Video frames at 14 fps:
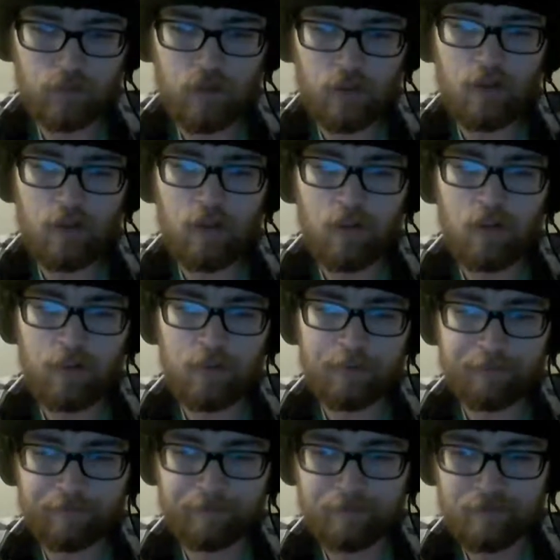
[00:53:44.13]
Oh,
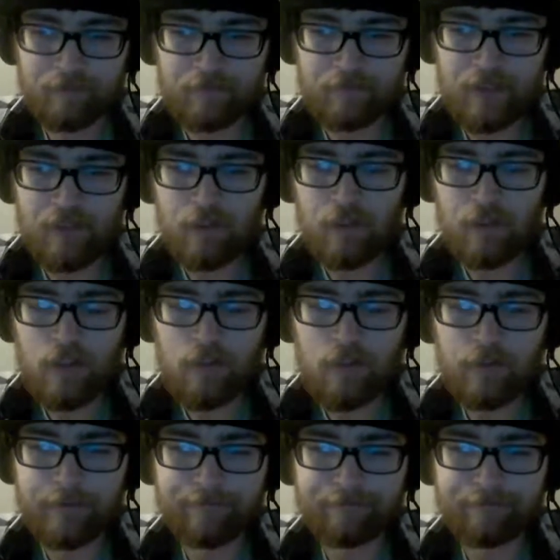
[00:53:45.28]
that's so cute.